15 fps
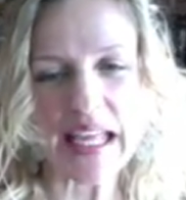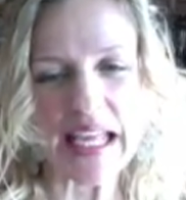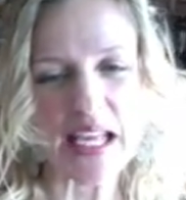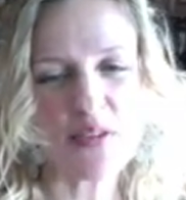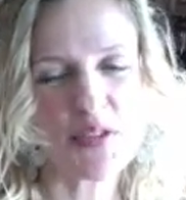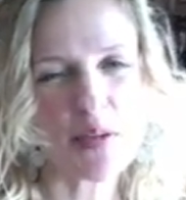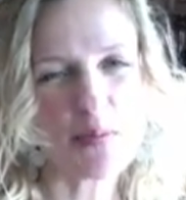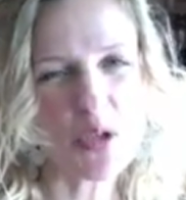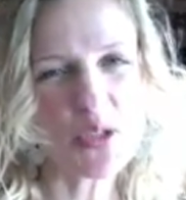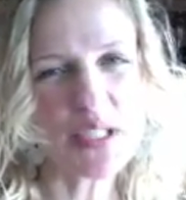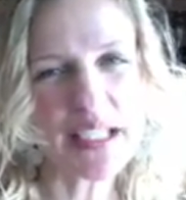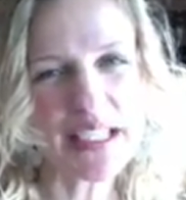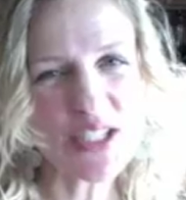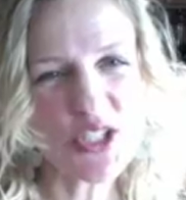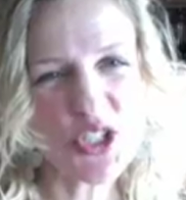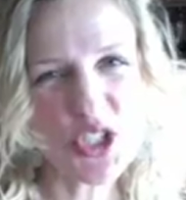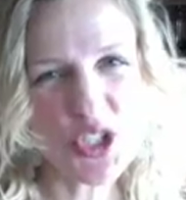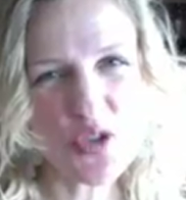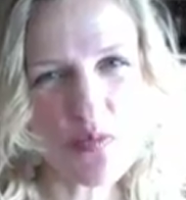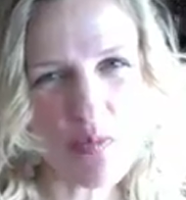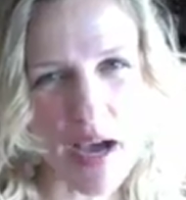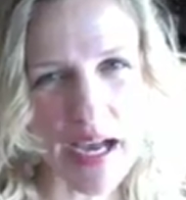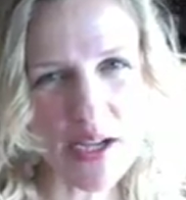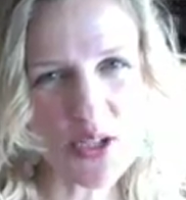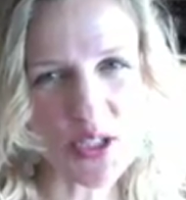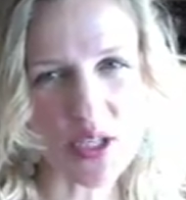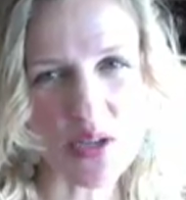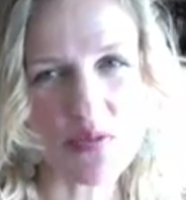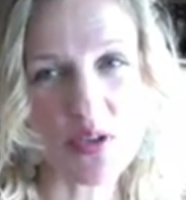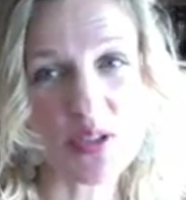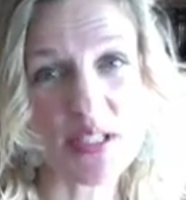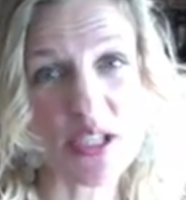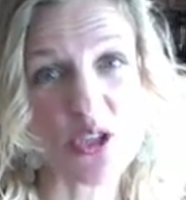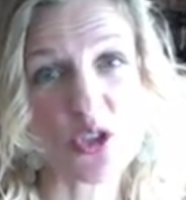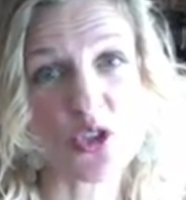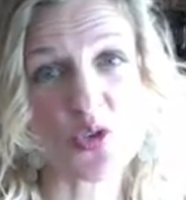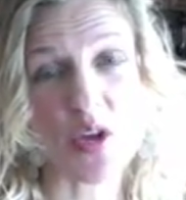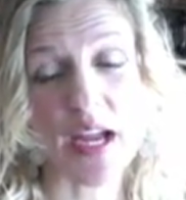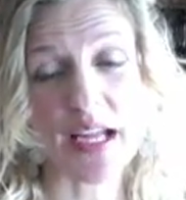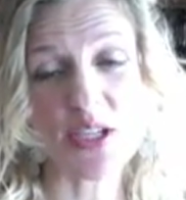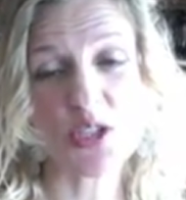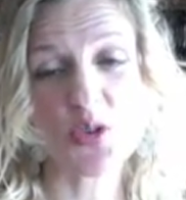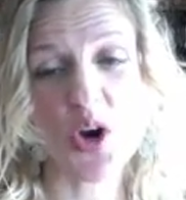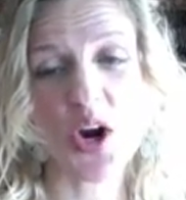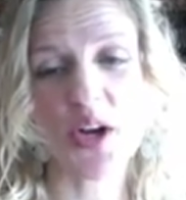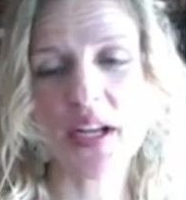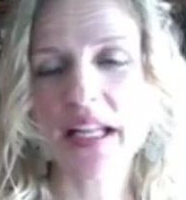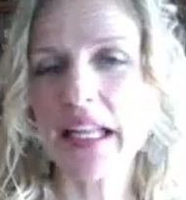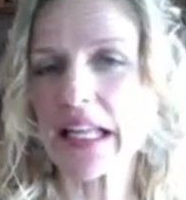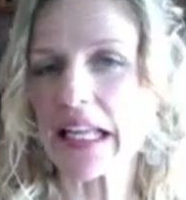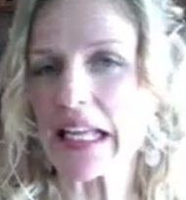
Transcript: If the music is too much and it feels like you're trying too hard,